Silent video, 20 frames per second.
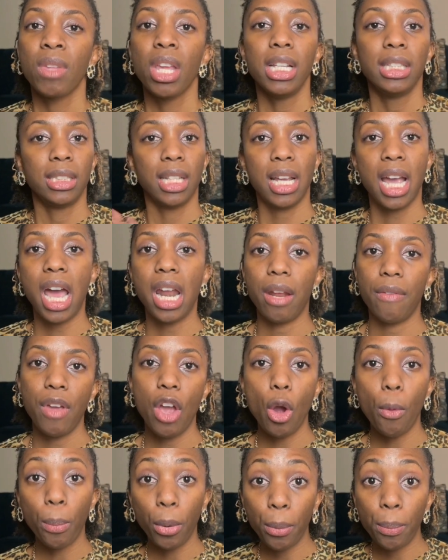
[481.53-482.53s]
to kind of
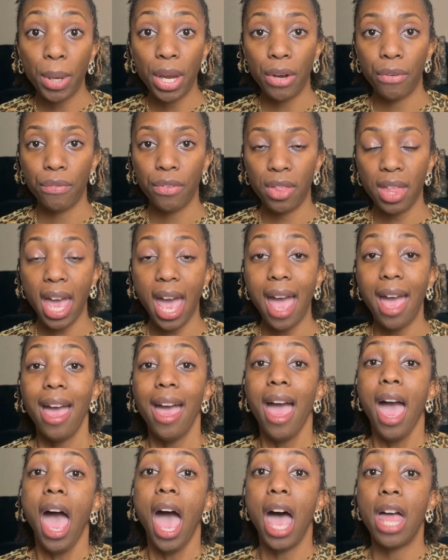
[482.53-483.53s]
help prepare for that.
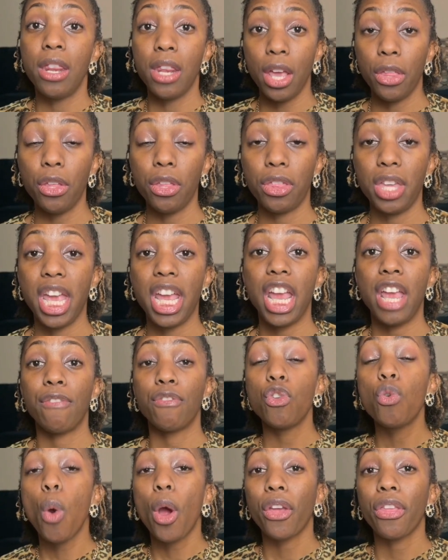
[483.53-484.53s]
Another thing,
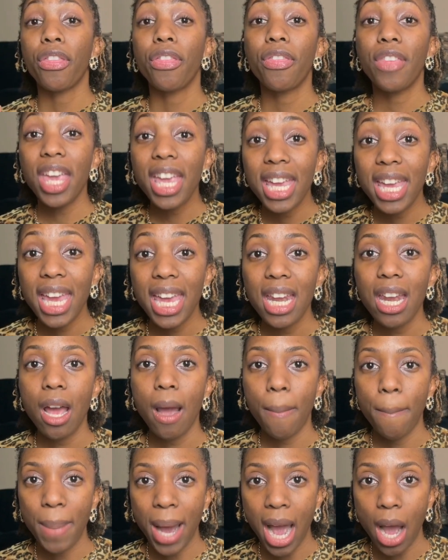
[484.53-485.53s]
if you are thinking
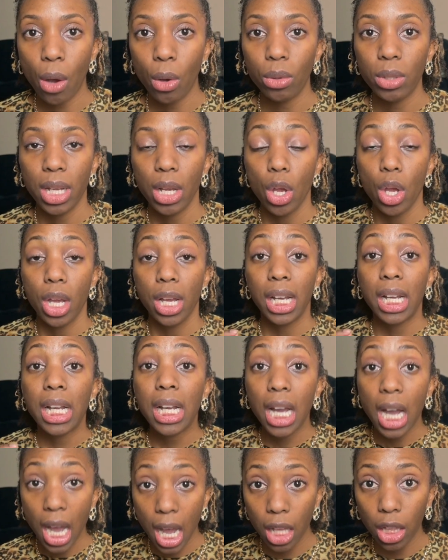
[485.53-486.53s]
about
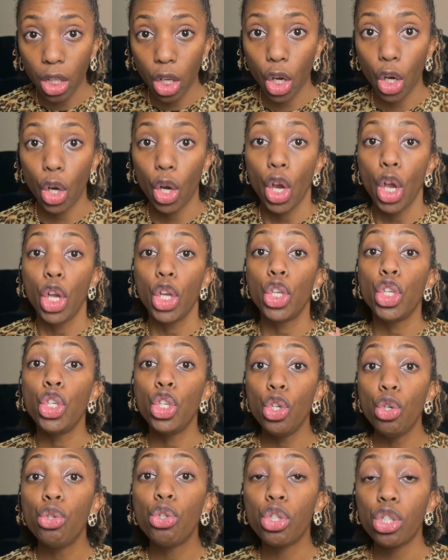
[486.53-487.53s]
color,
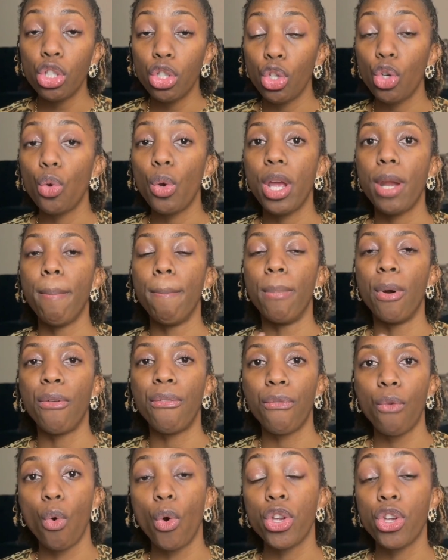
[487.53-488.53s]
you should do it
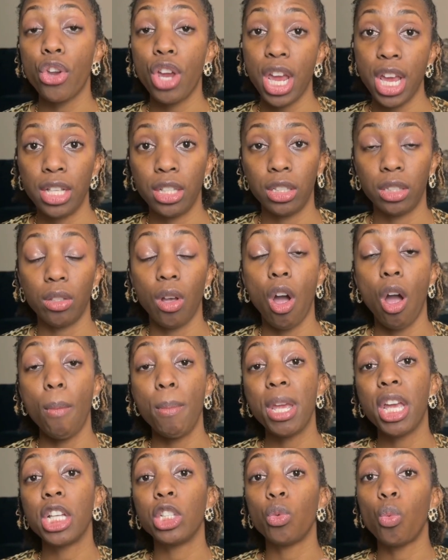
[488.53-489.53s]
before your install,
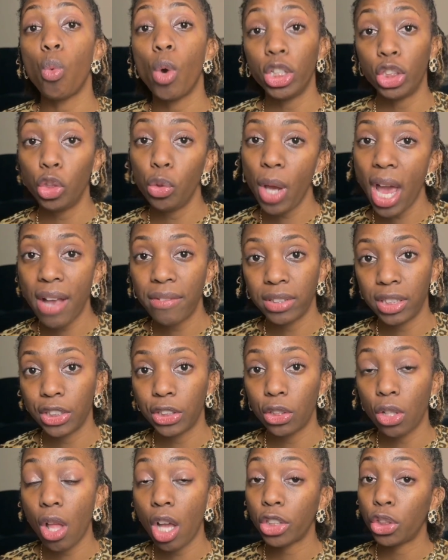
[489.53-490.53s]
because once you have
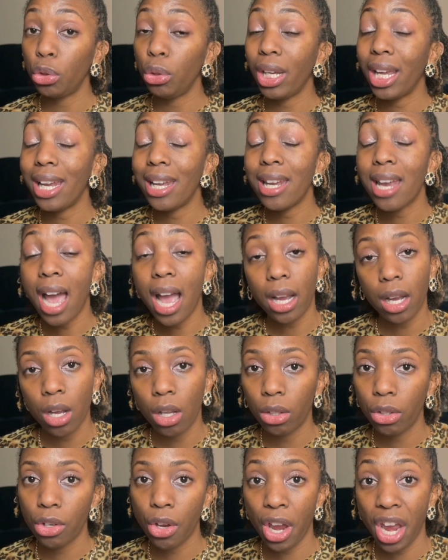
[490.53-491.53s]
sister locks, you cannot
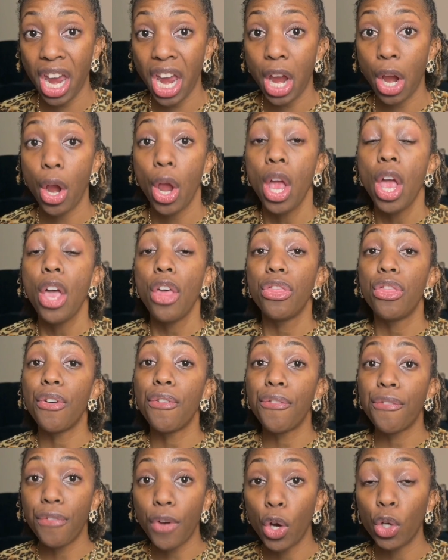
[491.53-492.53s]
color your hair the
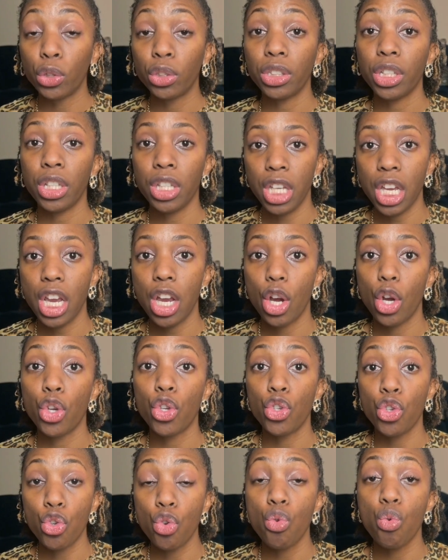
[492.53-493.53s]
first year
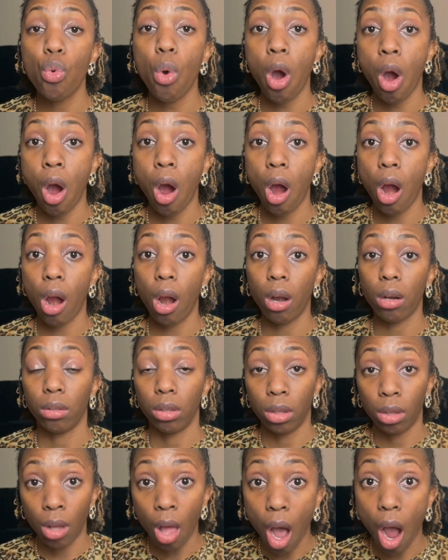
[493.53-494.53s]
you are
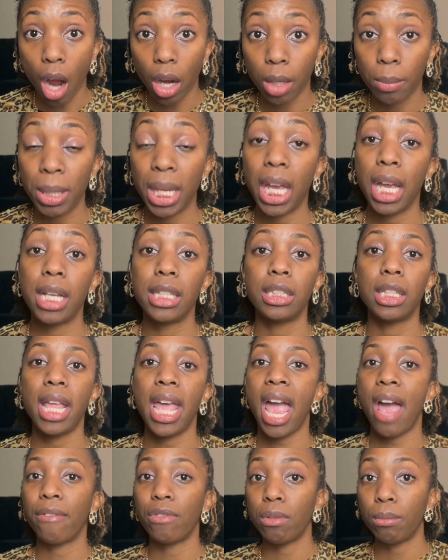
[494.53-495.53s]
locked because they
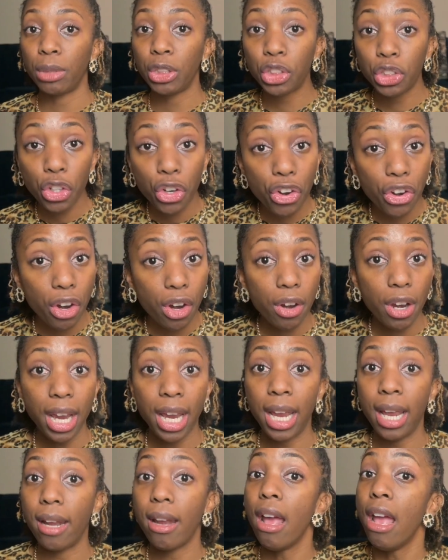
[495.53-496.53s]
have to mature,
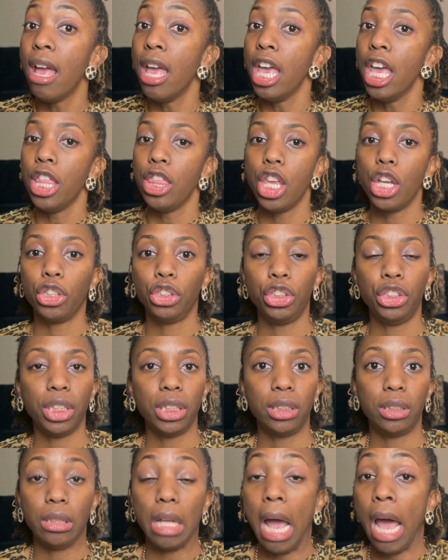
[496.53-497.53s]
and there's
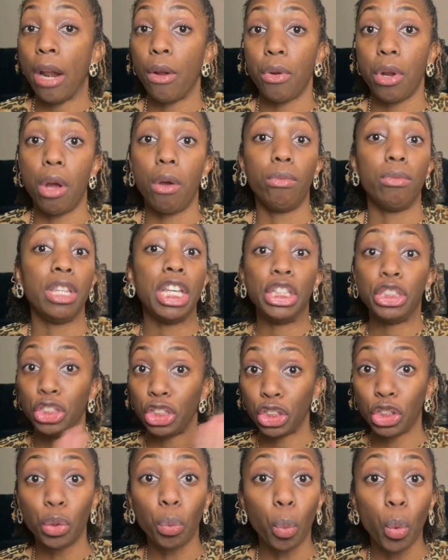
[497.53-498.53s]
just, I don't know, it's
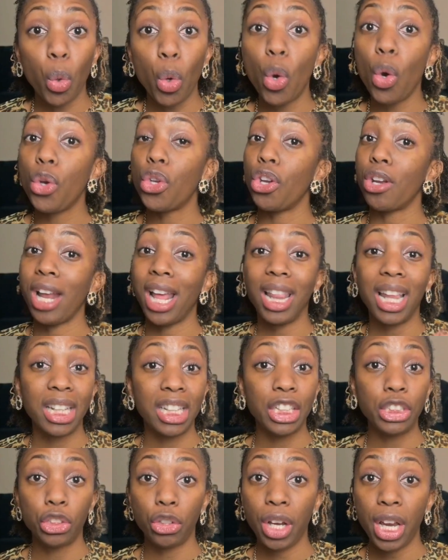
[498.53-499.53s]
just a rule. You're not allowed to
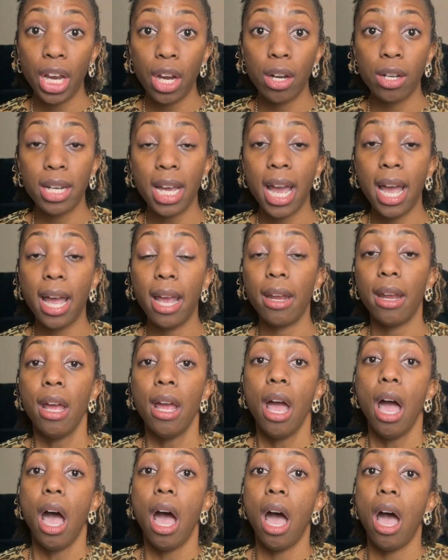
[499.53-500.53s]
get your hair dyed
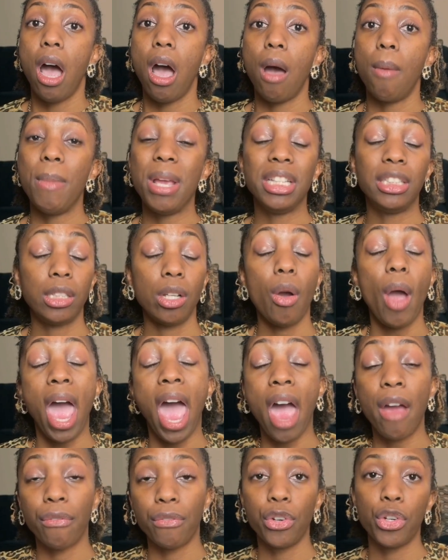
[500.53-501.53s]
until
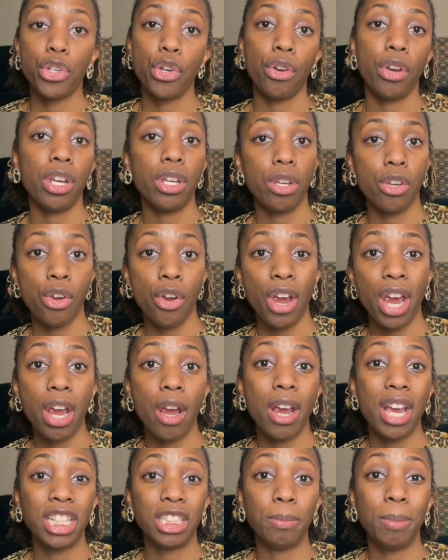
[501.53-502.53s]
after your
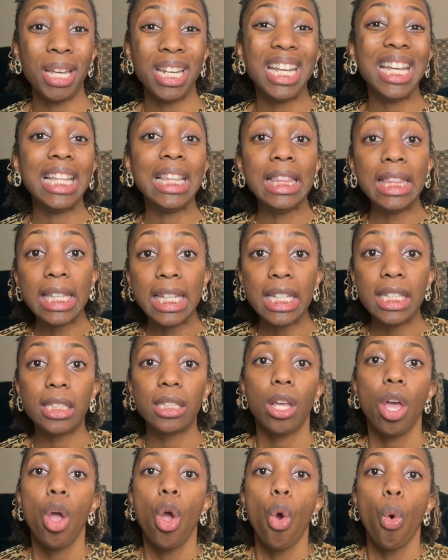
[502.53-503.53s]
hair has been at
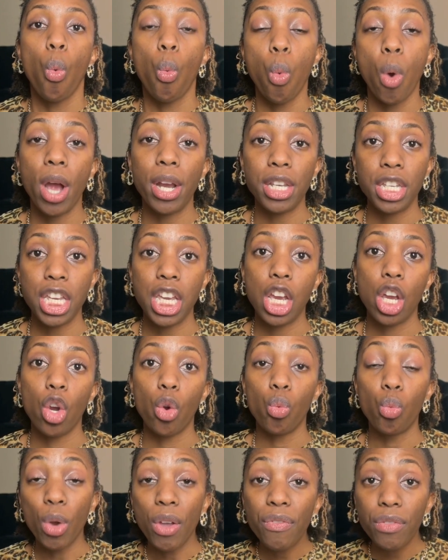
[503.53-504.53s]
least 1 year
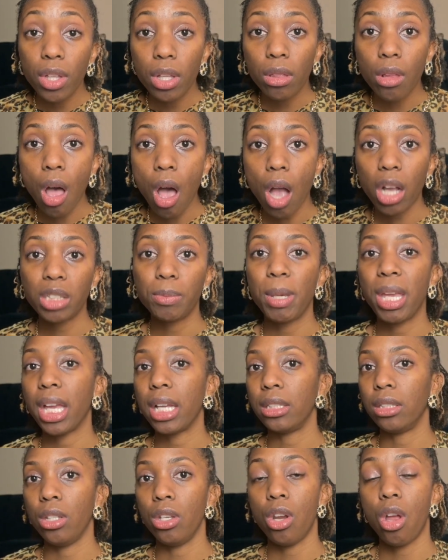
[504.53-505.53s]
with the locks,
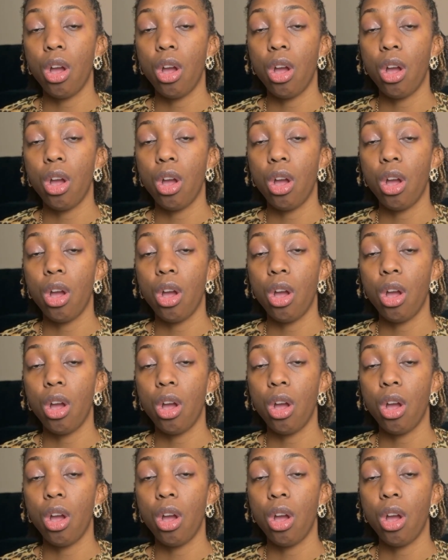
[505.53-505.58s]
because as